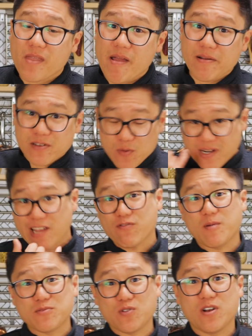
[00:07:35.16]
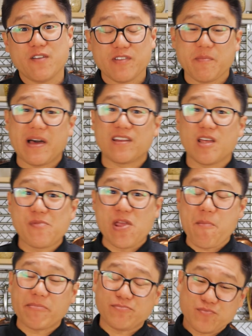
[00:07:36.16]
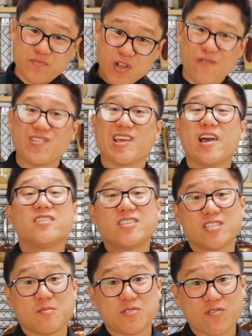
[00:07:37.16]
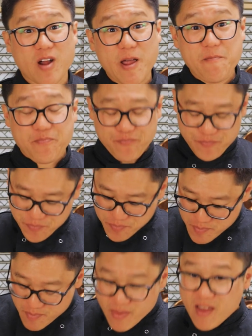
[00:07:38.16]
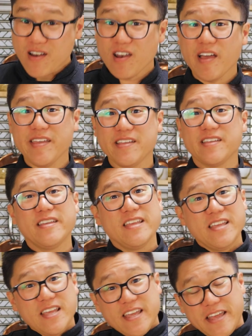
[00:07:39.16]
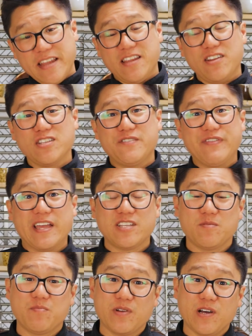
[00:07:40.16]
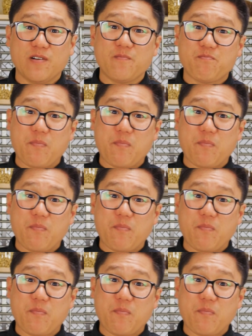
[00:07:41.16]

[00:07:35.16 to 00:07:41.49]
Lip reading: and you want to get crumbs all over your mouth like me, don't forget to subscribe, like, hit the notification bell,